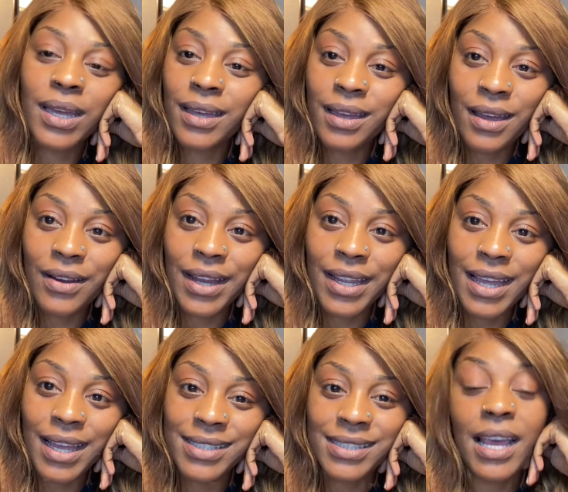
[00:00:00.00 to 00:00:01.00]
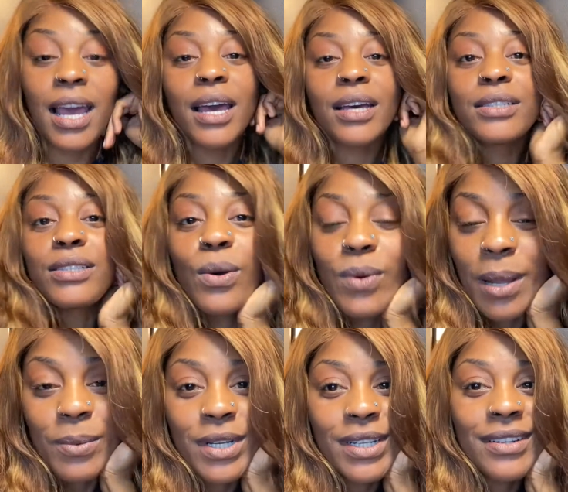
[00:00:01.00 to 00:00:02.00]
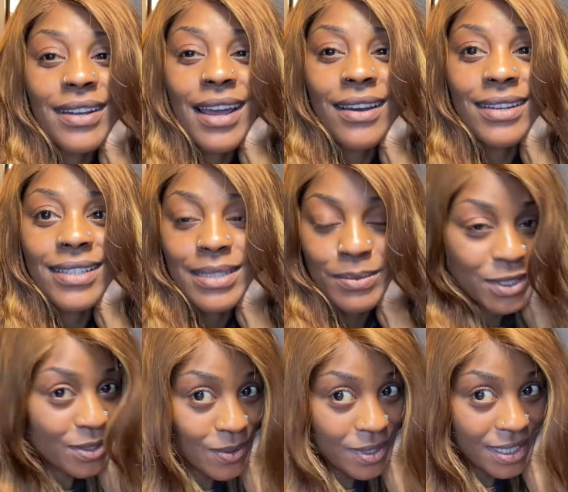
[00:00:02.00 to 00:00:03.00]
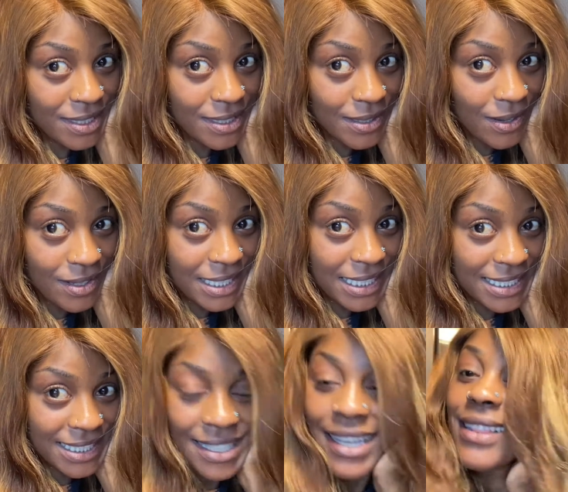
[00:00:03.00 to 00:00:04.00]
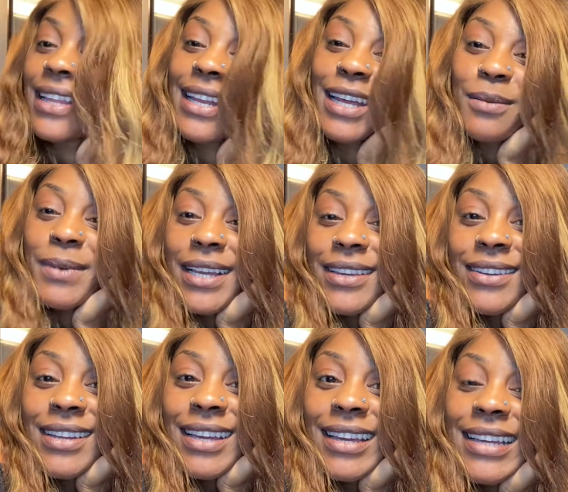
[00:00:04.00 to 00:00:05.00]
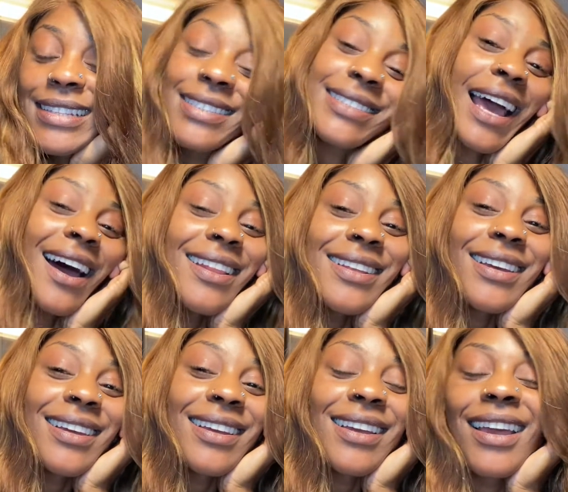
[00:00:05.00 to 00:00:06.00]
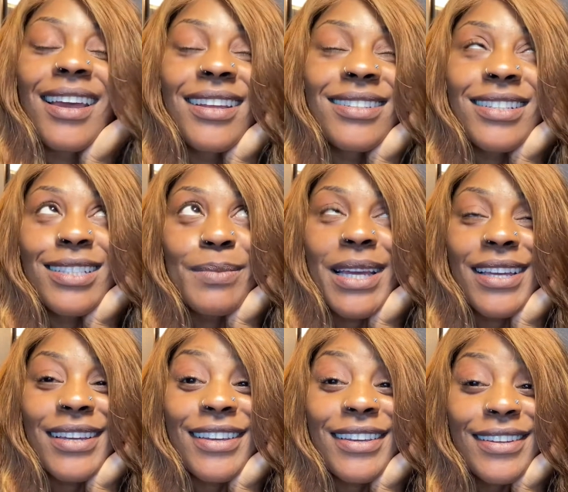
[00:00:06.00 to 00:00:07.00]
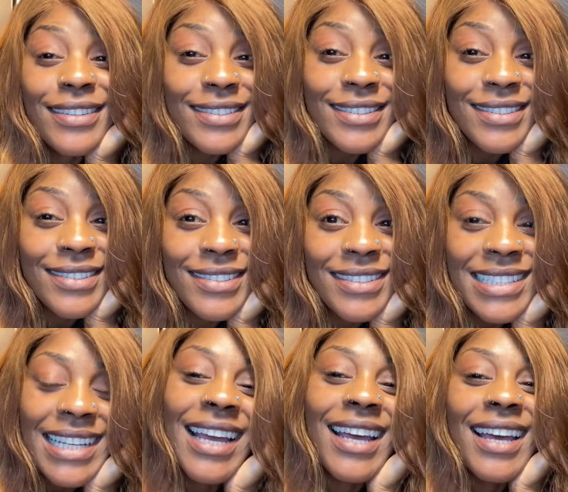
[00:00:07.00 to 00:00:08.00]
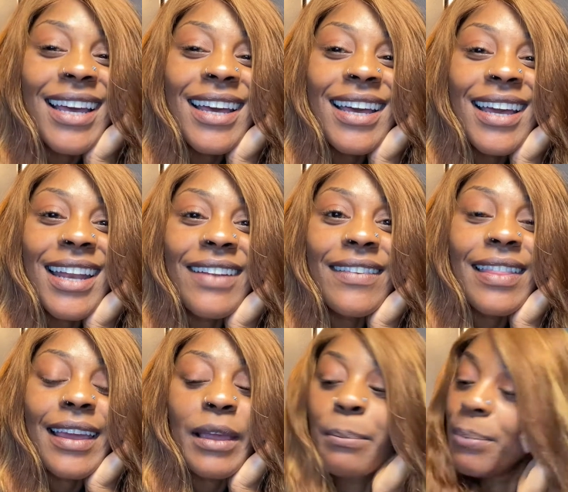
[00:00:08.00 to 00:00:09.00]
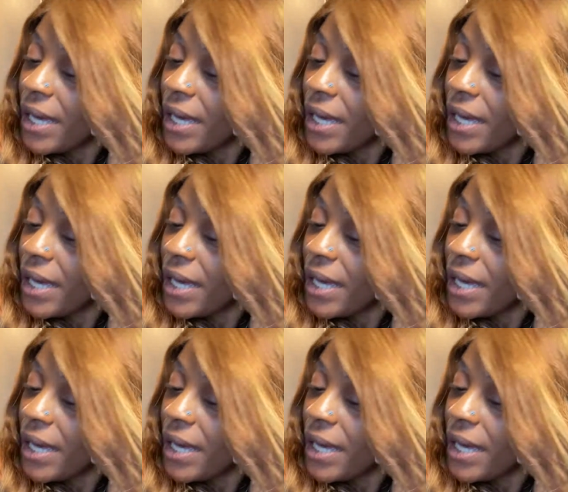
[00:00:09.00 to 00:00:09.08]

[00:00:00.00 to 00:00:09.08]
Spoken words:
All right, guys. So what I'm gonna do now is I'm just gonna install this and lay down my unit and style it and just make it cute and everything.